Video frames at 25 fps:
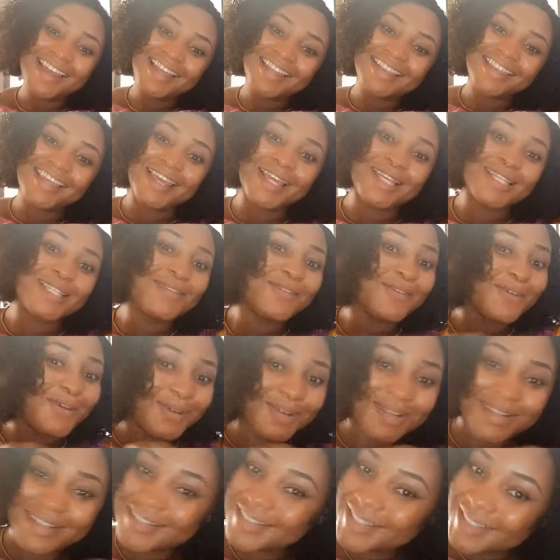Thanks
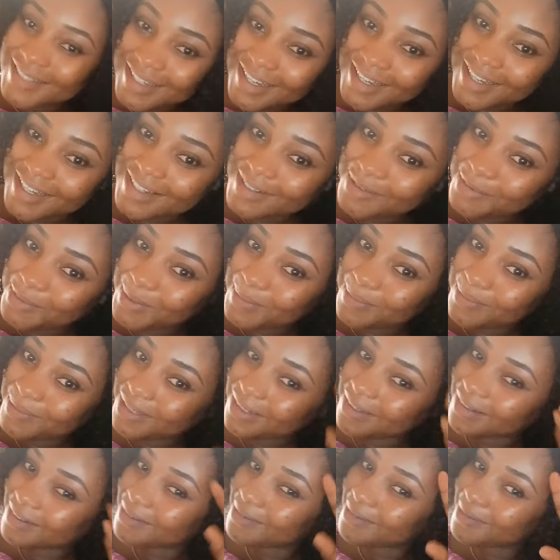for staying with
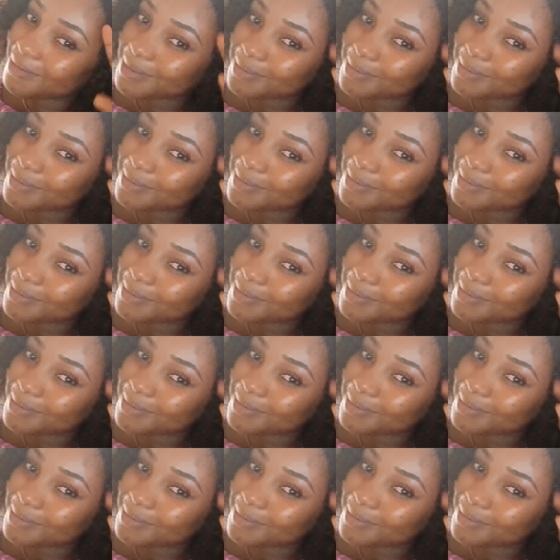me.